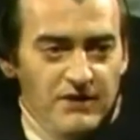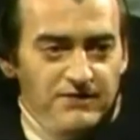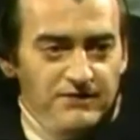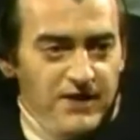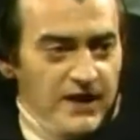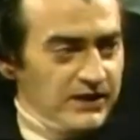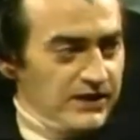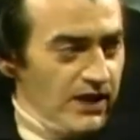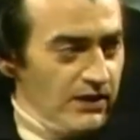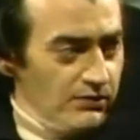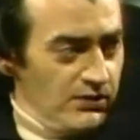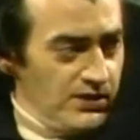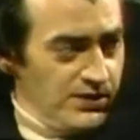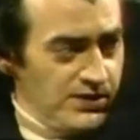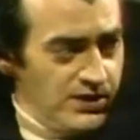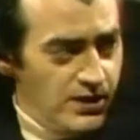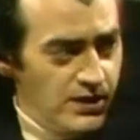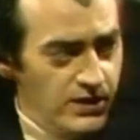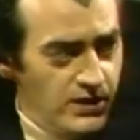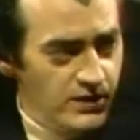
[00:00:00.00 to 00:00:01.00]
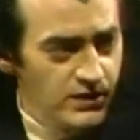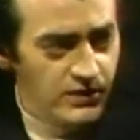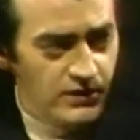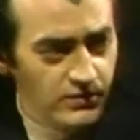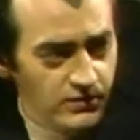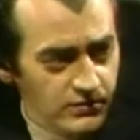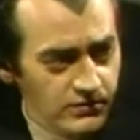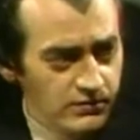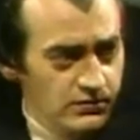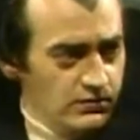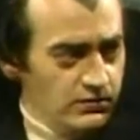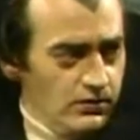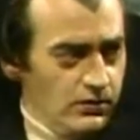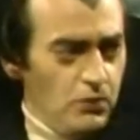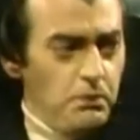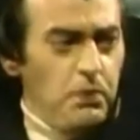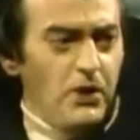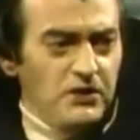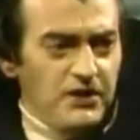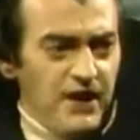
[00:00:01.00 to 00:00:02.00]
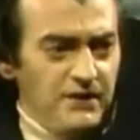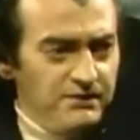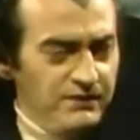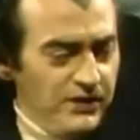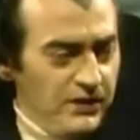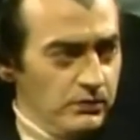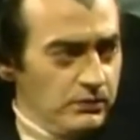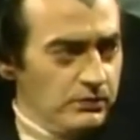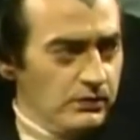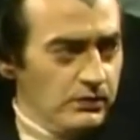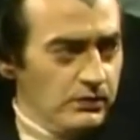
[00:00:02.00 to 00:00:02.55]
effect that was. Who booked that film?